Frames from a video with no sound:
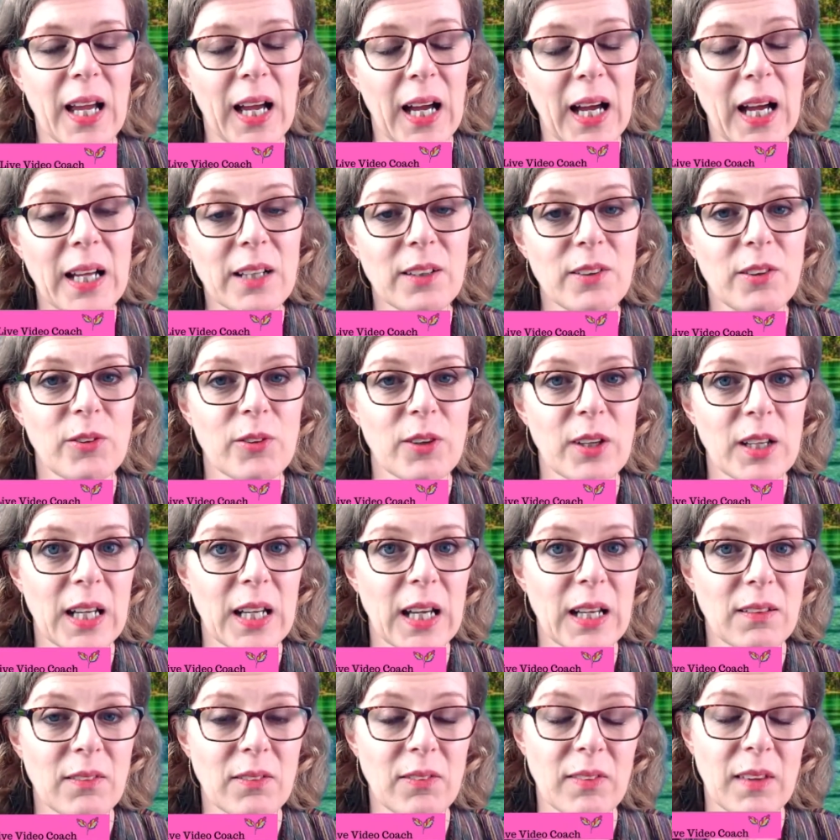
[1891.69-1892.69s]
And you can
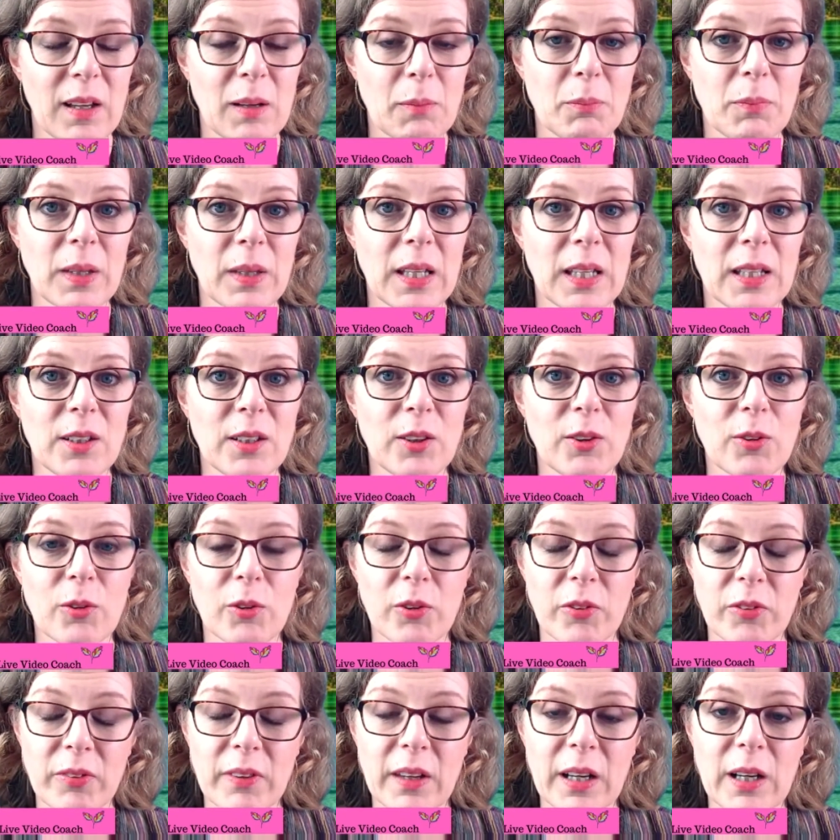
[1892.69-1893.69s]
add some in
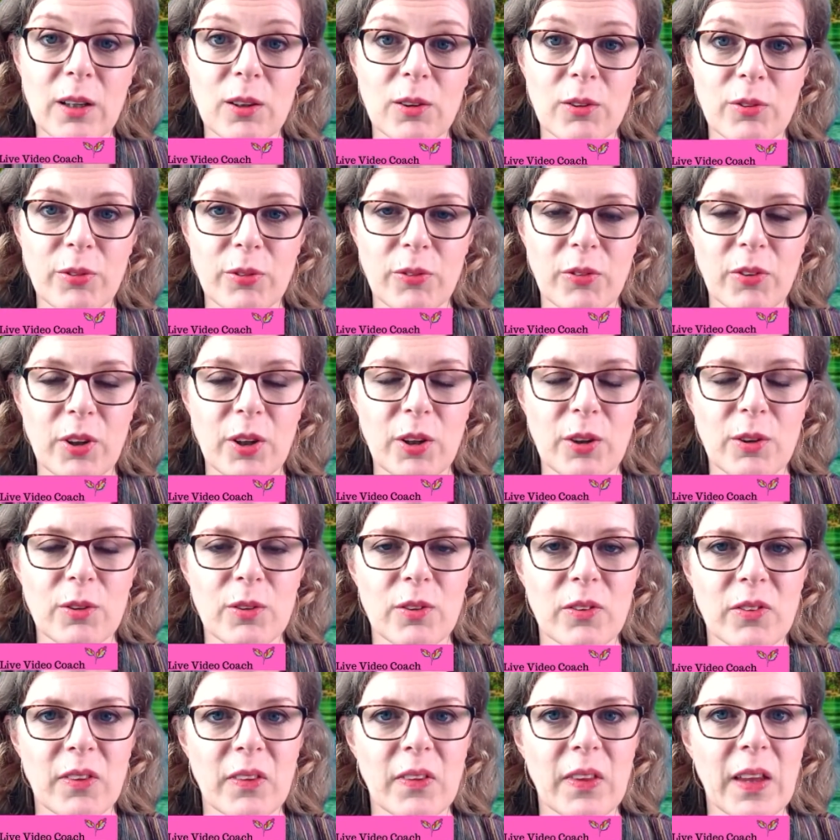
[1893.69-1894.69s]
yourself too.
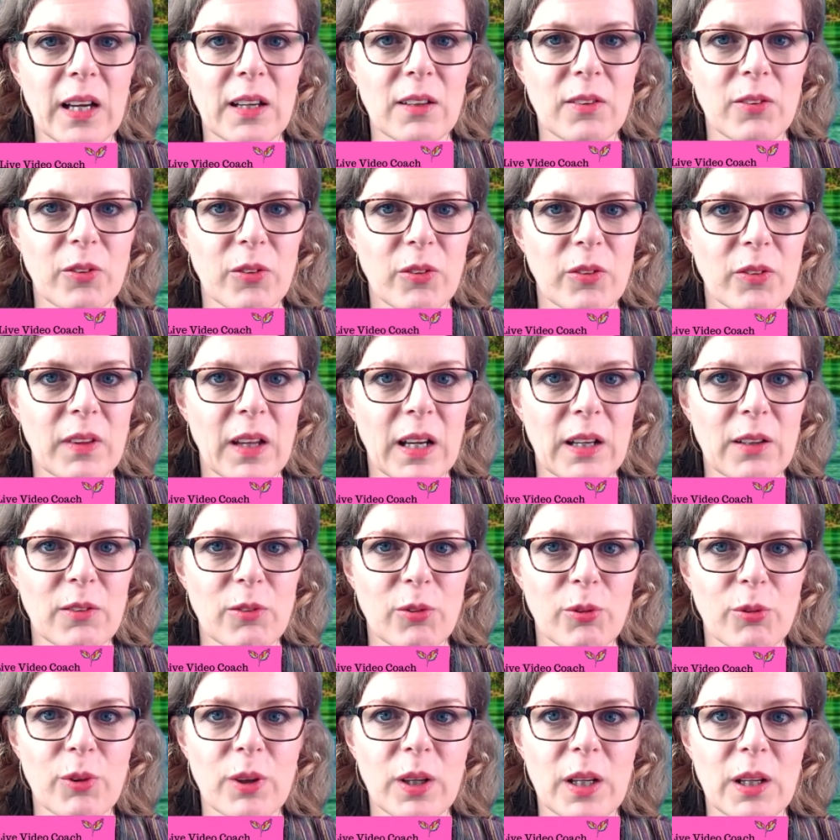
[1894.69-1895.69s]
So
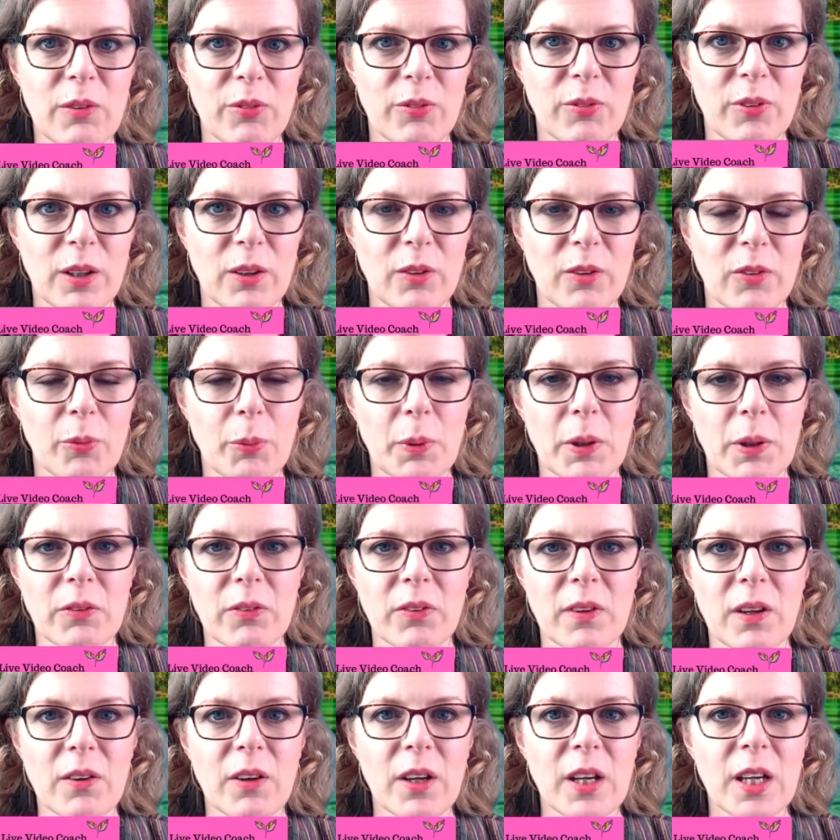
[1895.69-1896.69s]
that's really fun as well.
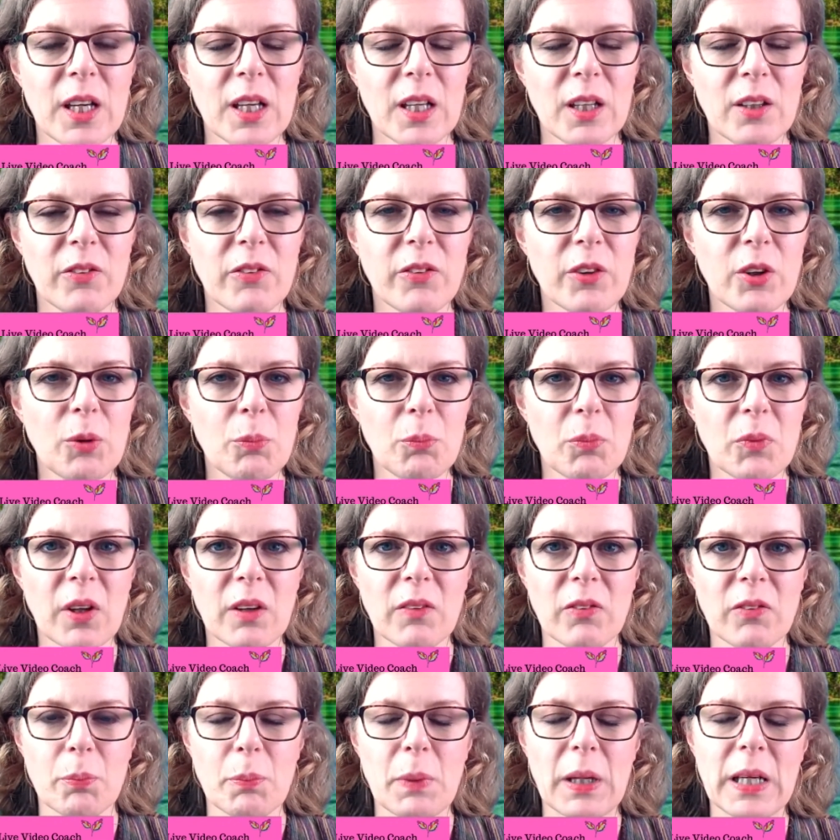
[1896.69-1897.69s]
So Zoom
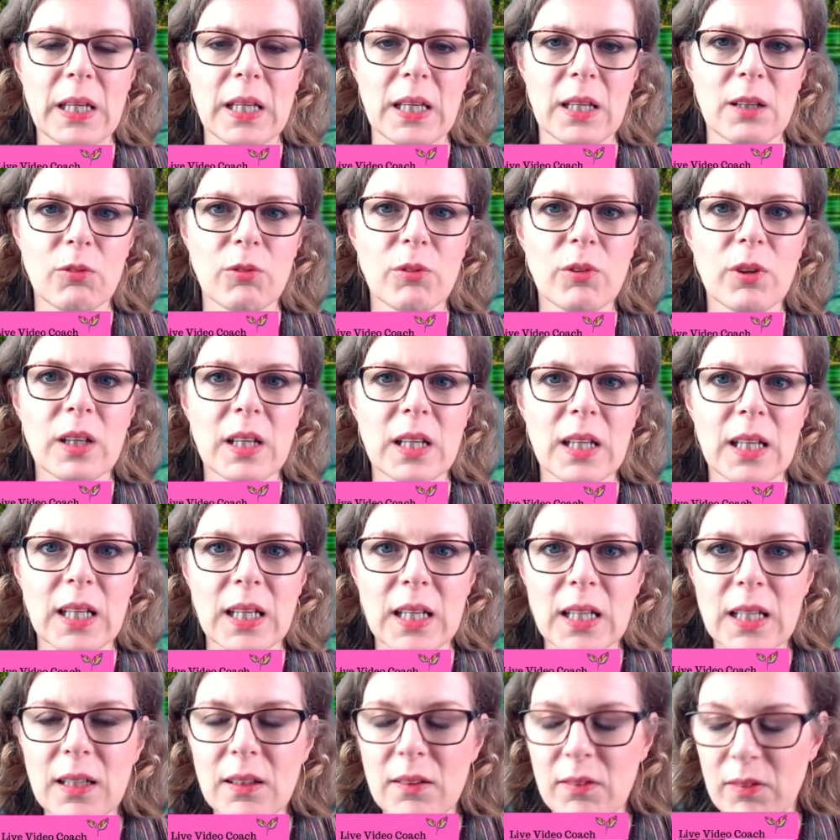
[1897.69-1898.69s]
does make it really
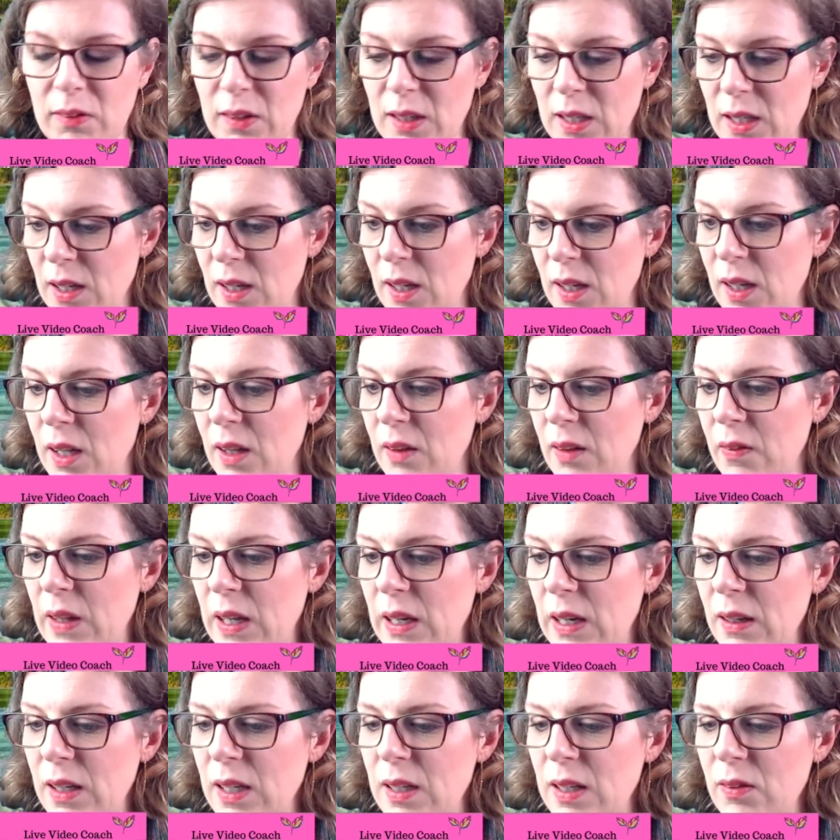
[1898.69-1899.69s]
easy.
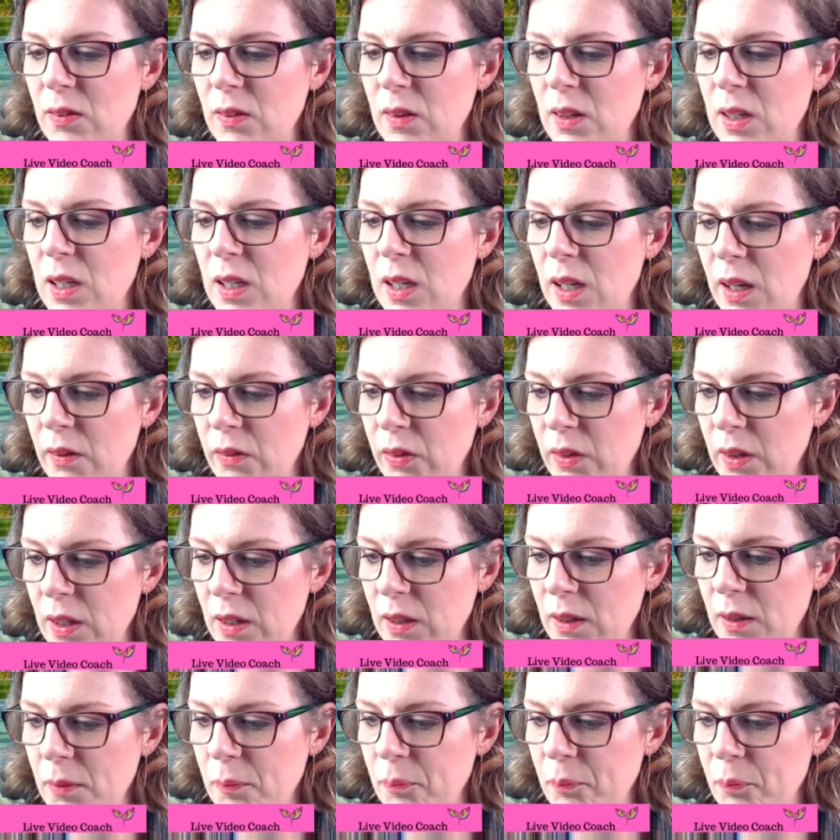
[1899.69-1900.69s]
There is
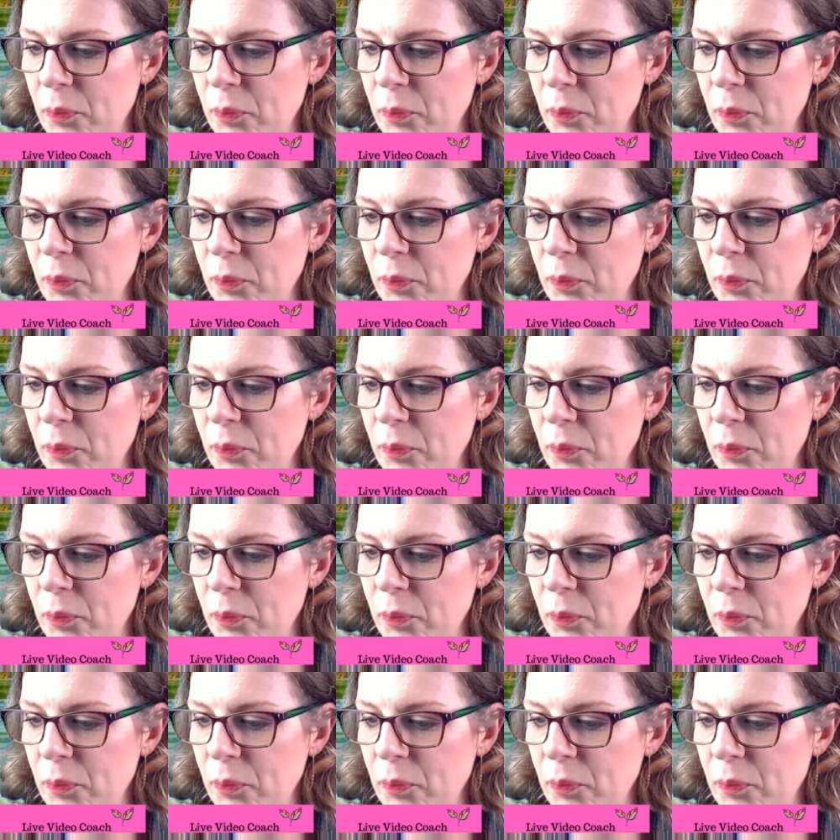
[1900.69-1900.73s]
another